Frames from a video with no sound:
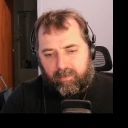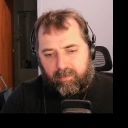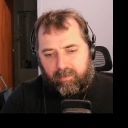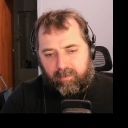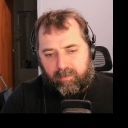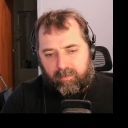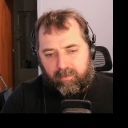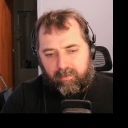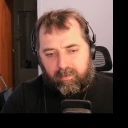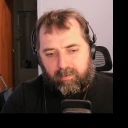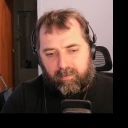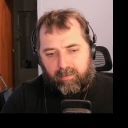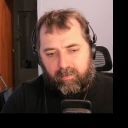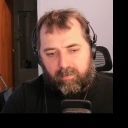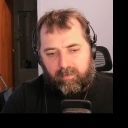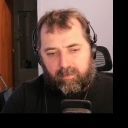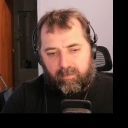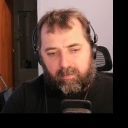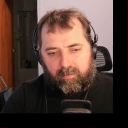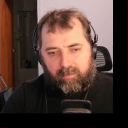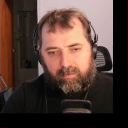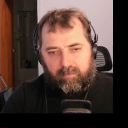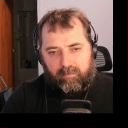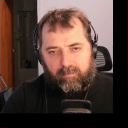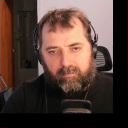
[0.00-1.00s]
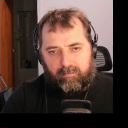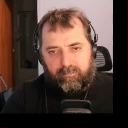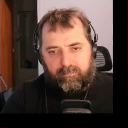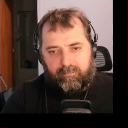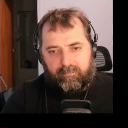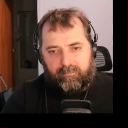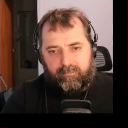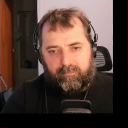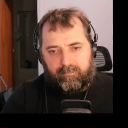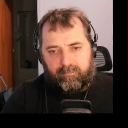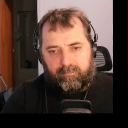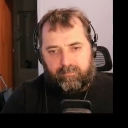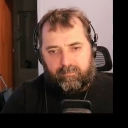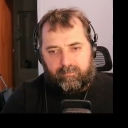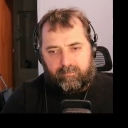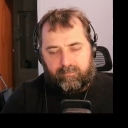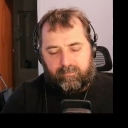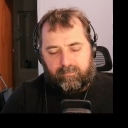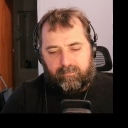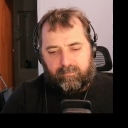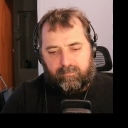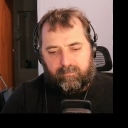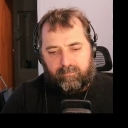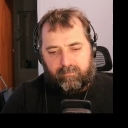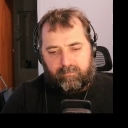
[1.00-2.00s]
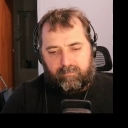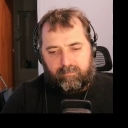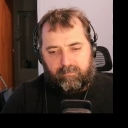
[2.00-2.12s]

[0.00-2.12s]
[no speech]